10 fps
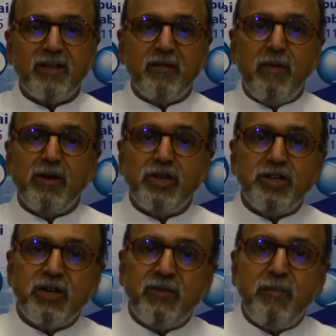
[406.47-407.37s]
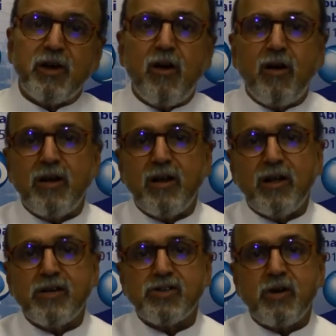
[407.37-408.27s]
The merged entity will be called
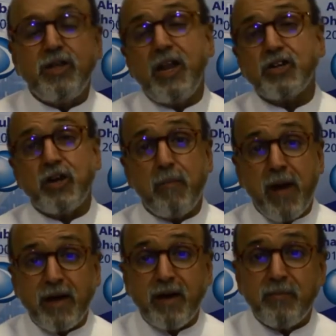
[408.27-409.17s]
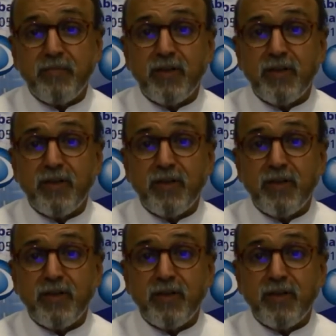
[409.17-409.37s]
Saudi National Bank,